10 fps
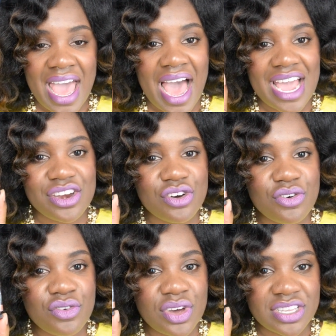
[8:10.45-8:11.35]
I
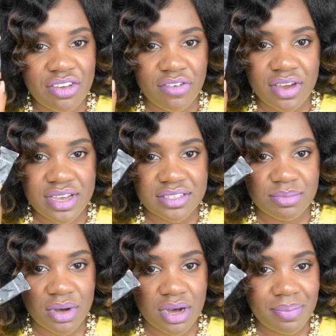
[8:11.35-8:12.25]
know it's a very
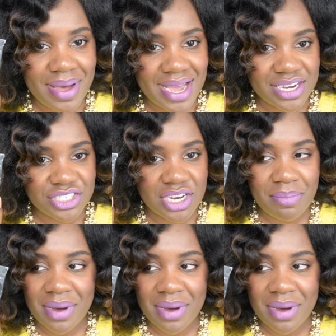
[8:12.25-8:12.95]
small packaging,